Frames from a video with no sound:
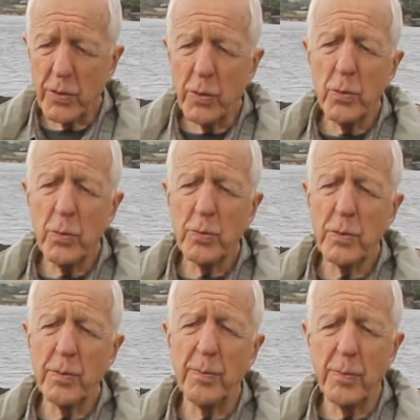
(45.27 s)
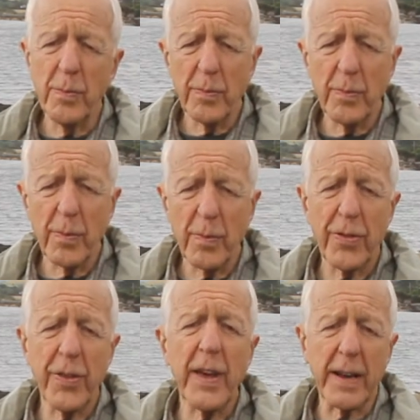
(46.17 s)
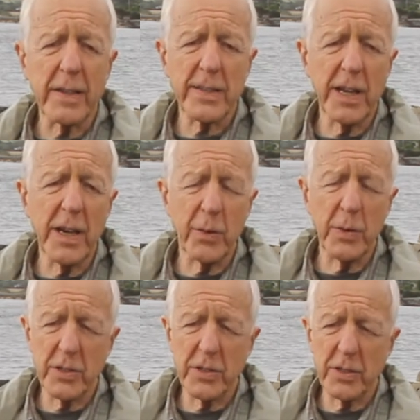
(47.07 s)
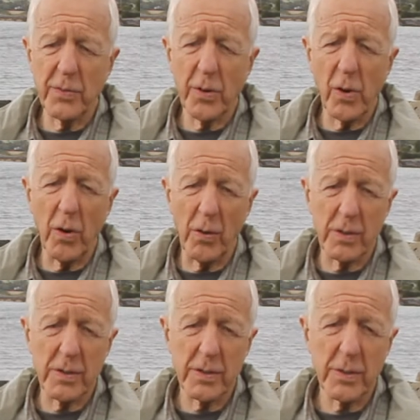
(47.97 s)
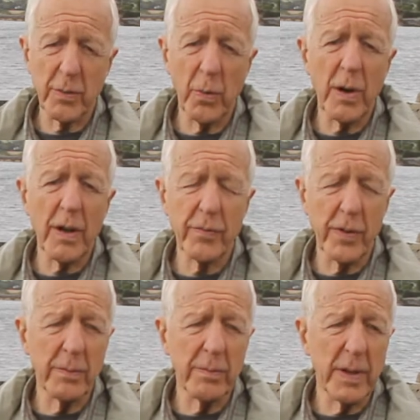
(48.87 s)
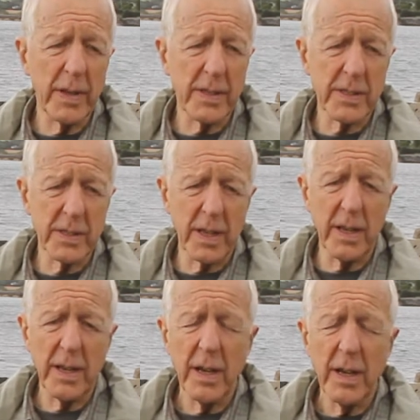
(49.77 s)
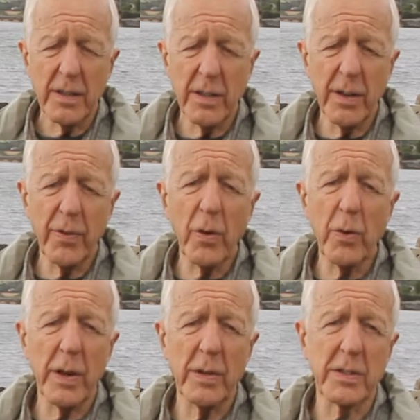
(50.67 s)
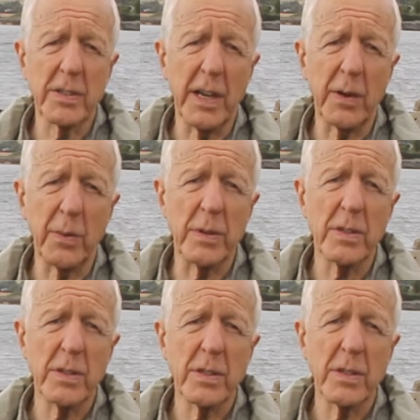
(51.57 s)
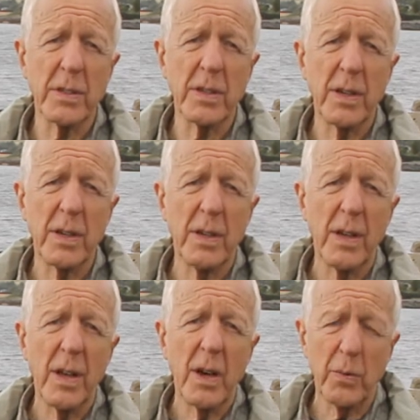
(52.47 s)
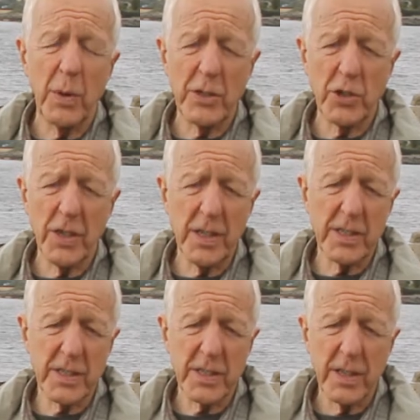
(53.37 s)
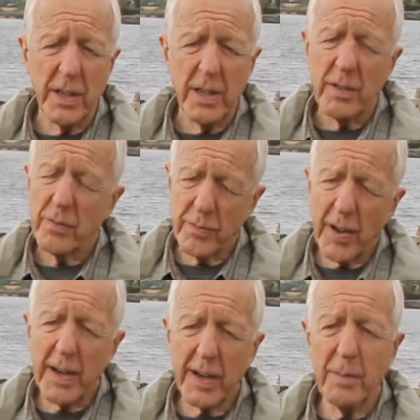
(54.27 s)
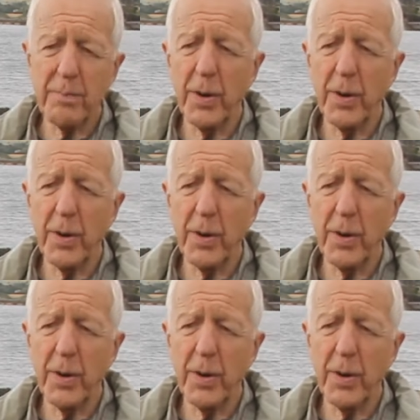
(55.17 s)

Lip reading: 2 thick sequences of rocks. One of them is the Devonian Sequence, which is vaguely